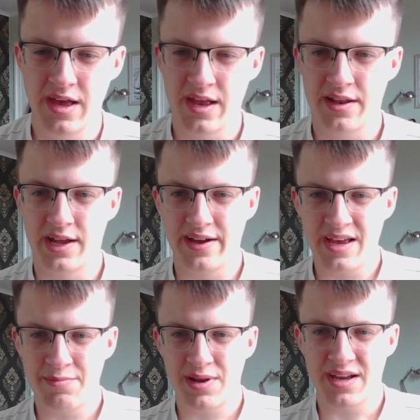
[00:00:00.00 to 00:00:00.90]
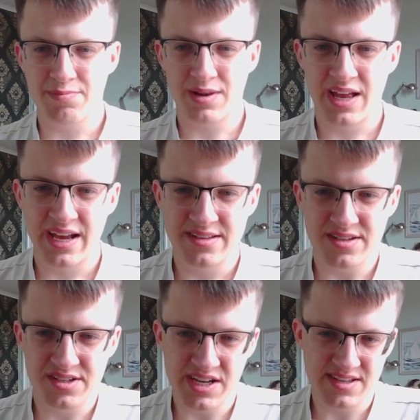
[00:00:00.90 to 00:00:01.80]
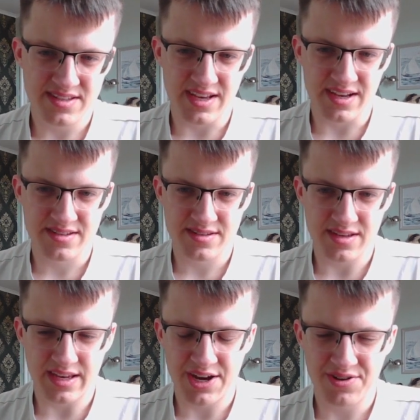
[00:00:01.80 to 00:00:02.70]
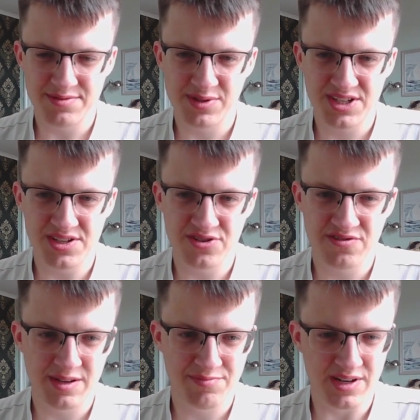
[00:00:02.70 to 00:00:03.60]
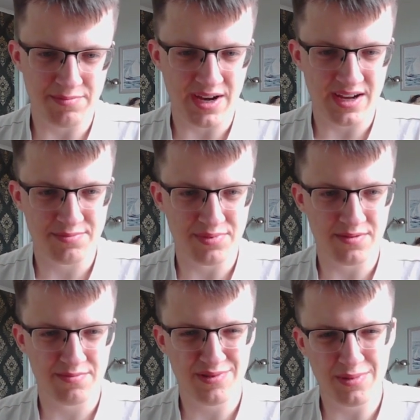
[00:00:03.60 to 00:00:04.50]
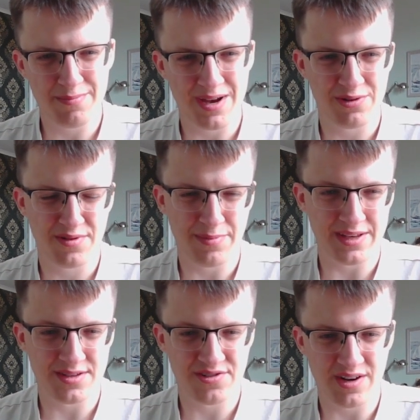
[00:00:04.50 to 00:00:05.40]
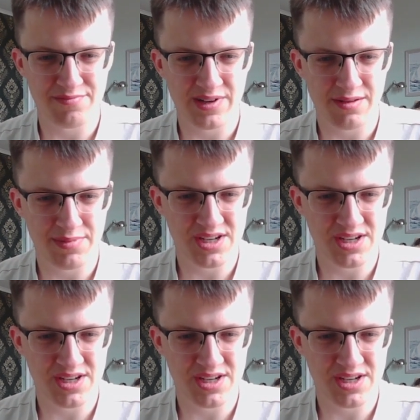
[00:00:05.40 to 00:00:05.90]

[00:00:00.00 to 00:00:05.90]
Now here black played g6. Now his position is already pretty bad, but probably better would be to try and bring the bishop